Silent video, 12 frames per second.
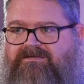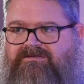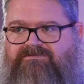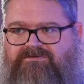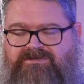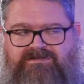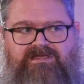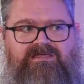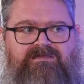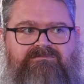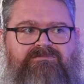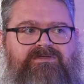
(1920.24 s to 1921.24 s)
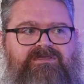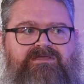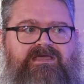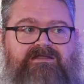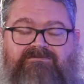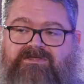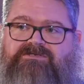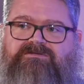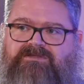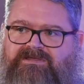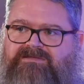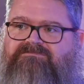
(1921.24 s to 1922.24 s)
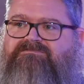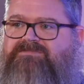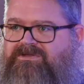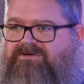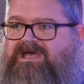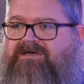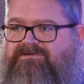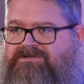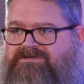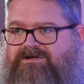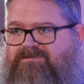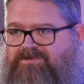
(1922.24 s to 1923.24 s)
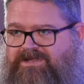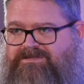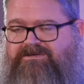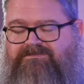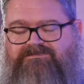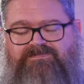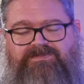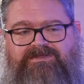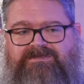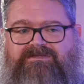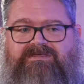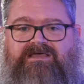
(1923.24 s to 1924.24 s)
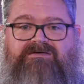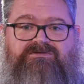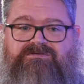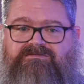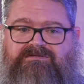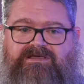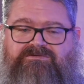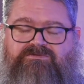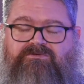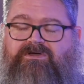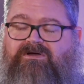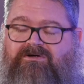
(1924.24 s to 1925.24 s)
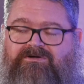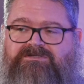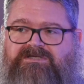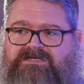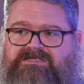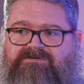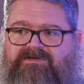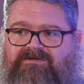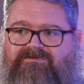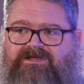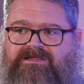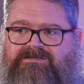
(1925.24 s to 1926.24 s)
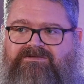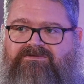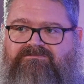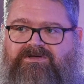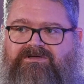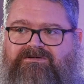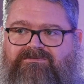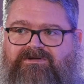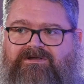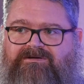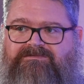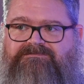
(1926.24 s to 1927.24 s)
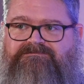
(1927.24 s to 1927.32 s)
for the team, and eventually, having to terminate them. That was one of the hardest things I've ever had to do in my career.